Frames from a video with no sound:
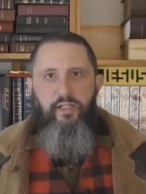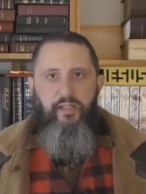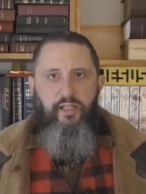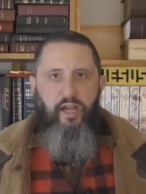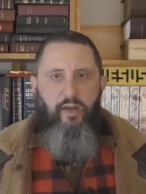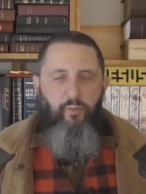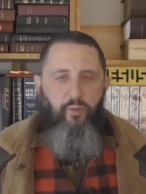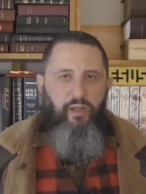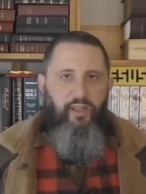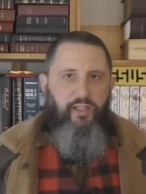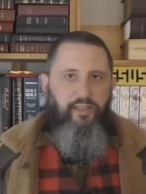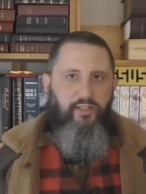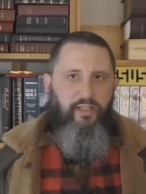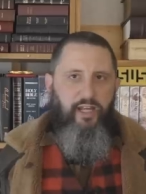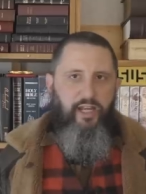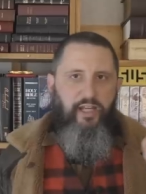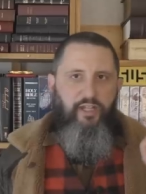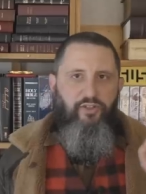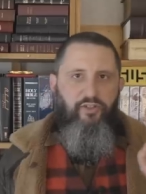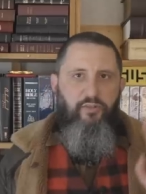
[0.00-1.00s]
not willing that
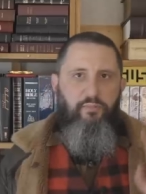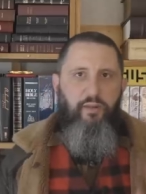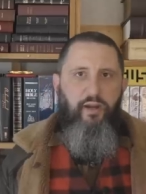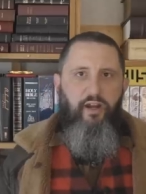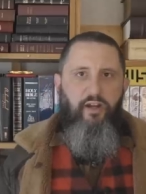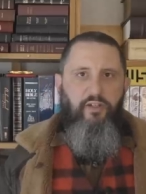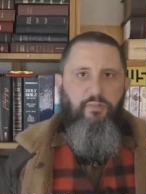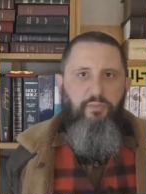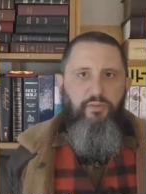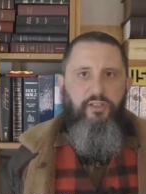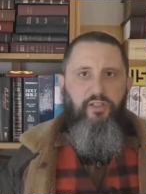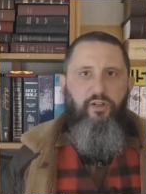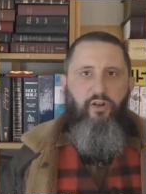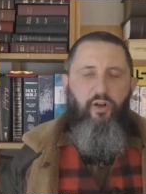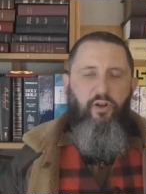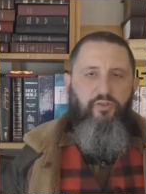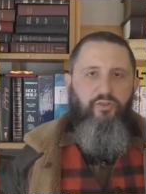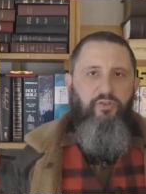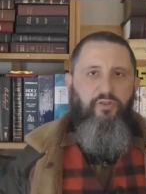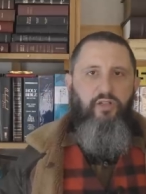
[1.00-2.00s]
any should perish, but that
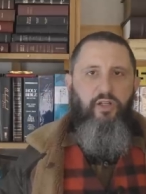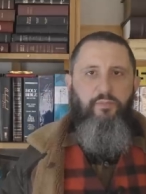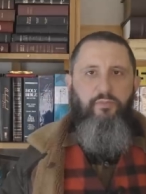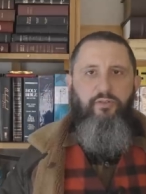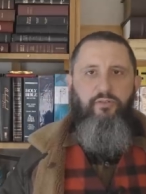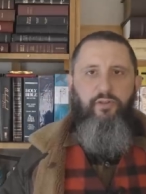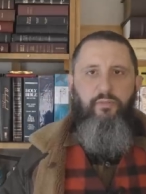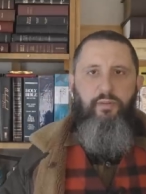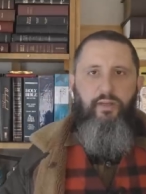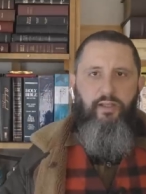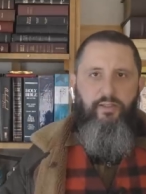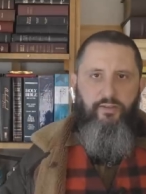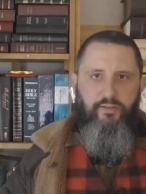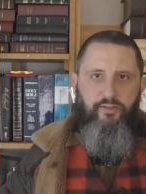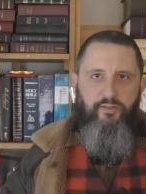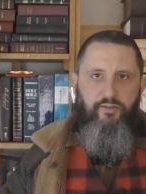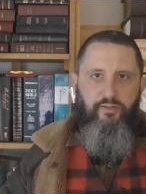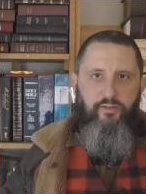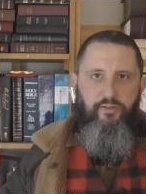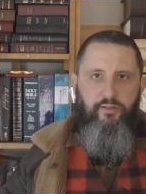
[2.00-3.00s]
all should come to
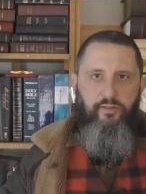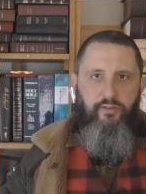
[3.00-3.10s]
repentance.